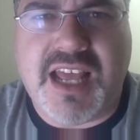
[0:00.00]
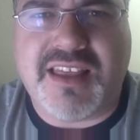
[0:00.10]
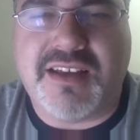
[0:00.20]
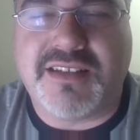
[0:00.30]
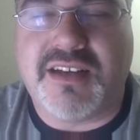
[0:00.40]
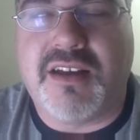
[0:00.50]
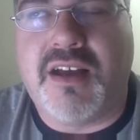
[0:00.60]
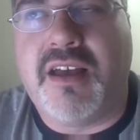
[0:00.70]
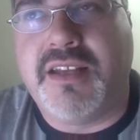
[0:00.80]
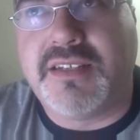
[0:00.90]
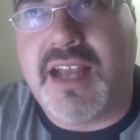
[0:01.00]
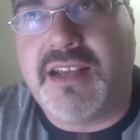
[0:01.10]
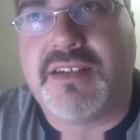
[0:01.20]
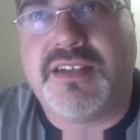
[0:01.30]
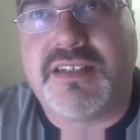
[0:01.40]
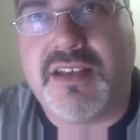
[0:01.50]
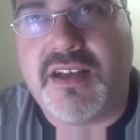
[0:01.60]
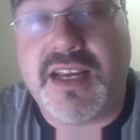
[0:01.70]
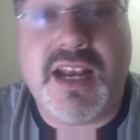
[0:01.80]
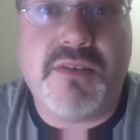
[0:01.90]
I thought I was like, oh, these guys are gonna
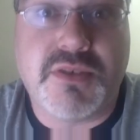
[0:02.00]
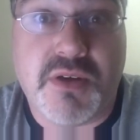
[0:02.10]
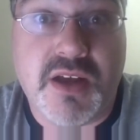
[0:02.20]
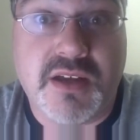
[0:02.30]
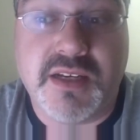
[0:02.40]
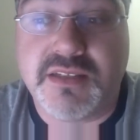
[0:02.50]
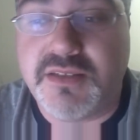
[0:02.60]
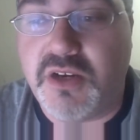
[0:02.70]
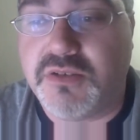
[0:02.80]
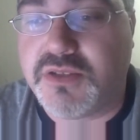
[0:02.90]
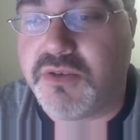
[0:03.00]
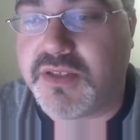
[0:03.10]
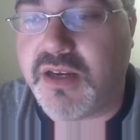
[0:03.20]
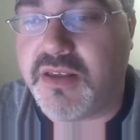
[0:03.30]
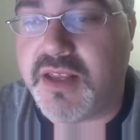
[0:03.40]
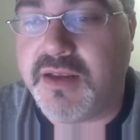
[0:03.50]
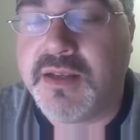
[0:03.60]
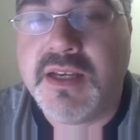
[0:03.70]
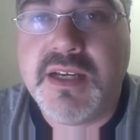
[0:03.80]
suck, and I was wrong, and you know, so was the other thing.